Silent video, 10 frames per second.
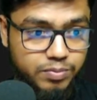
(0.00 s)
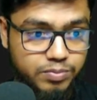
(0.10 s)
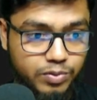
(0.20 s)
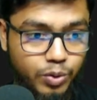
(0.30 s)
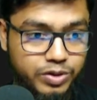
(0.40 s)

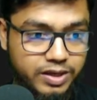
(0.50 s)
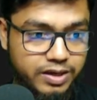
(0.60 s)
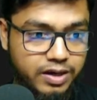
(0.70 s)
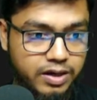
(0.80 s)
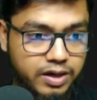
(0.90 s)
Okay,
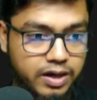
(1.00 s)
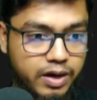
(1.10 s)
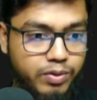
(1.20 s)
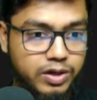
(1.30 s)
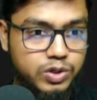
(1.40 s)

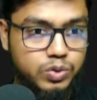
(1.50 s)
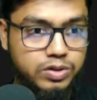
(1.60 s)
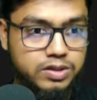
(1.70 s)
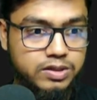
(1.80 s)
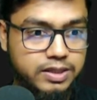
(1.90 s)
I want to
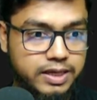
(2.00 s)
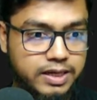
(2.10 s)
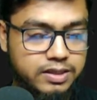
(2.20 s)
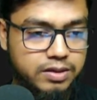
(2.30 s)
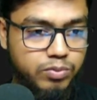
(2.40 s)
actually
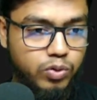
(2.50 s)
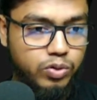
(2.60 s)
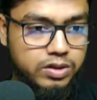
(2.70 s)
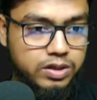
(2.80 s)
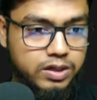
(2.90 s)
select the
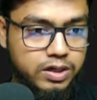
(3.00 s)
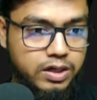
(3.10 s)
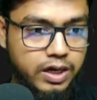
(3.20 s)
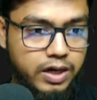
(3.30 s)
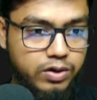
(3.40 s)
model.
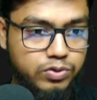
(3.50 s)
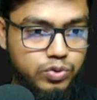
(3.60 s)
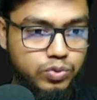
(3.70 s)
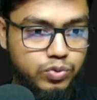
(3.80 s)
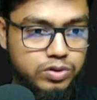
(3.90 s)
I'll
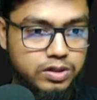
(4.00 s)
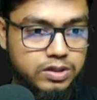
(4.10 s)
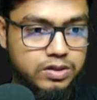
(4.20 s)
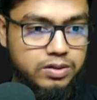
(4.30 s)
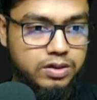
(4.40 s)
choose the
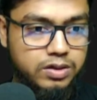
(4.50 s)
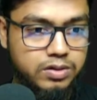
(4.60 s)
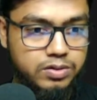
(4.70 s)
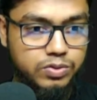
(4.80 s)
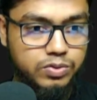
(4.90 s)

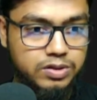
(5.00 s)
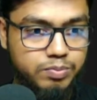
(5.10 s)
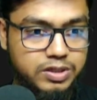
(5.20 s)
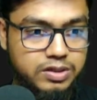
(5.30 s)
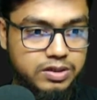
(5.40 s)

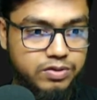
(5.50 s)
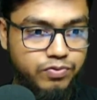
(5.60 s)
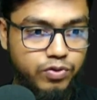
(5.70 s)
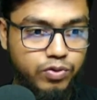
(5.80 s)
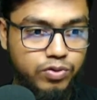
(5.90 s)

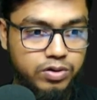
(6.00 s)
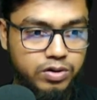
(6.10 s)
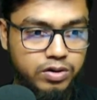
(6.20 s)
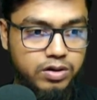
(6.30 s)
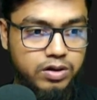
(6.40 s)
GPT-4,
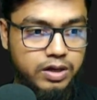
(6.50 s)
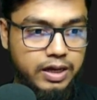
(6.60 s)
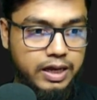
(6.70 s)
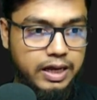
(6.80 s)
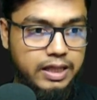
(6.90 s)

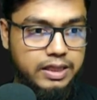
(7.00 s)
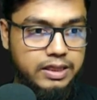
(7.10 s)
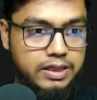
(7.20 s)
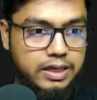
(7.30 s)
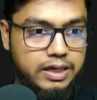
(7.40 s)

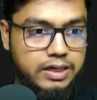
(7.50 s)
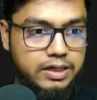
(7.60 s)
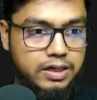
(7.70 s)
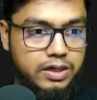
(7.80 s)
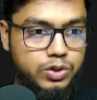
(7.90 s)
and
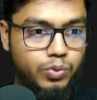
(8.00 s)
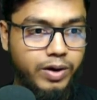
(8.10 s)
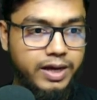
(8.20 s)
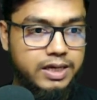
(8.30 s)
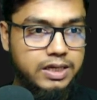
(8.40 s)
then
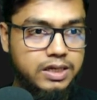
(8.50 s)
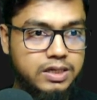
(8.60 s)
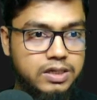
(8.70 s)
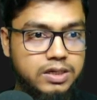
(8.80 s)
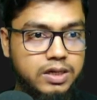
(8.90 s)
try
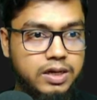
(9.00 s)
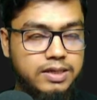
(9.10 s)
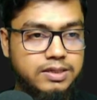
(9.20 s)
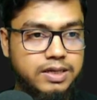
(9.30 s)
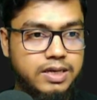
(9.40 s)
again. I
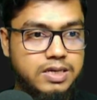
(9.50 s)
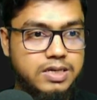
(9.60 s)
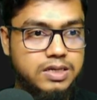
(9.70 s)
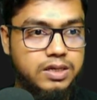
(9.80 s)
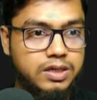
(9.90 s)
say
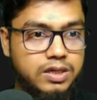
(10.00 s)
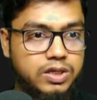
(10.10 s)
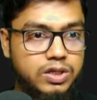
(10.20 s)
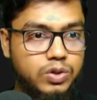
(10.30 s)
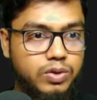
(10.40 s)
it
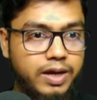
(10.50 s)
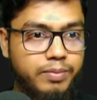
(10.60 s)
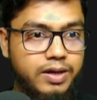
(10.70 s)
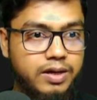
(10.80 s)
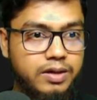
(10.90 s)
have
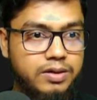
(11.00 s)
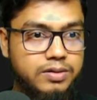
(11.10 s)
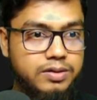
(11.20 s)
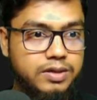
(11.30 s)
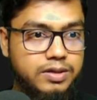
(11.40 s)
a
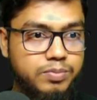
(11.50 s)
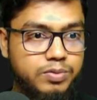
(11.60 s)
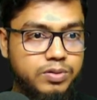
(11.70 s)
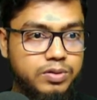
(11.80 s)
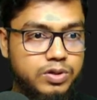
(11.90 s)
yep,
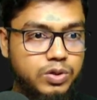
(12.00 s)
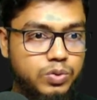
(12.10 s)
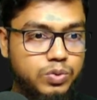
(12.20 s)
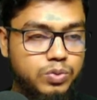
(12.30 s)
cool.